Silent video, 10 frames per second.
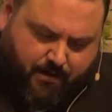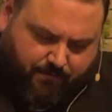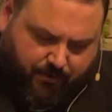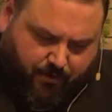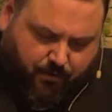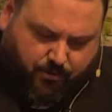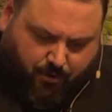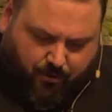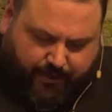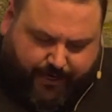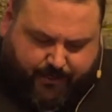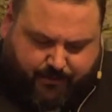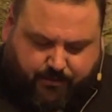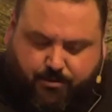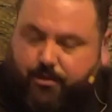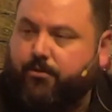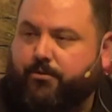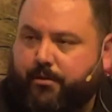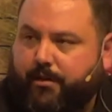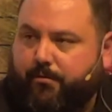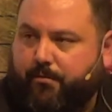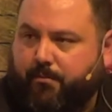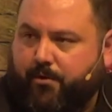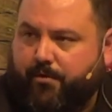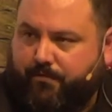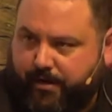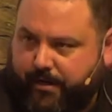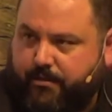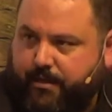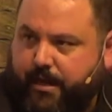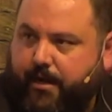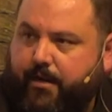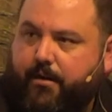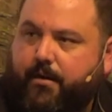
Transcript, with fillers: for those holy innocent children that were murdered for his sake,